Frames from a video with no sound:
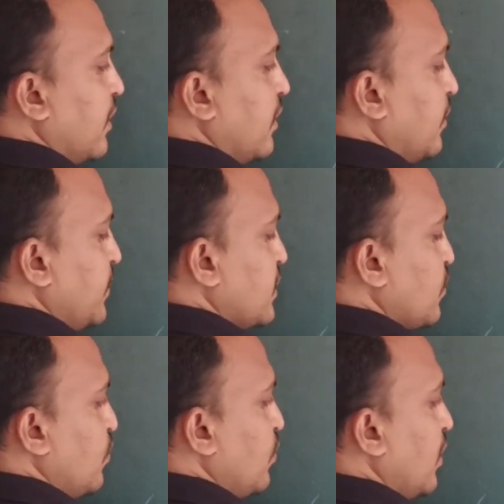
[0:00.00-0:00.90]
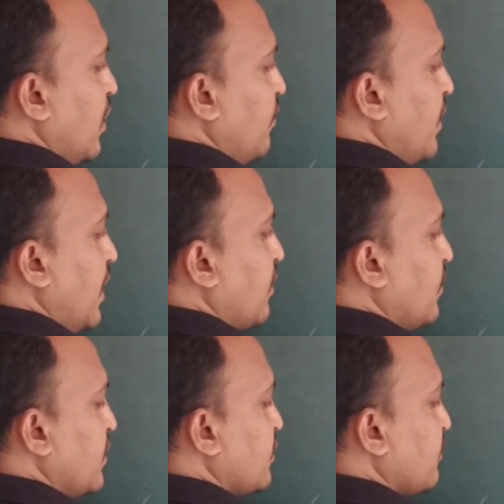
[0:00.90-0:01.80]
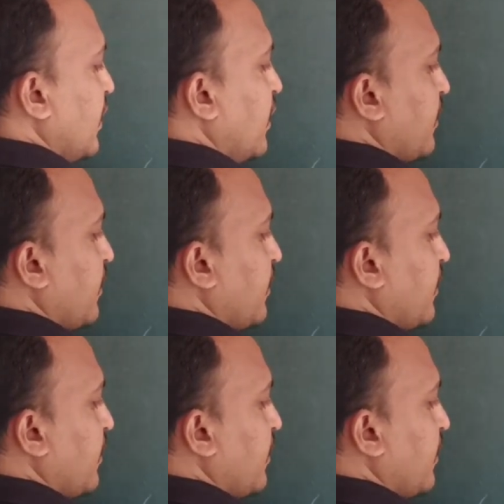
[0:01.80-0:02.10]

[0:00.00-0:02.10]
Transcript: that means root of r1 square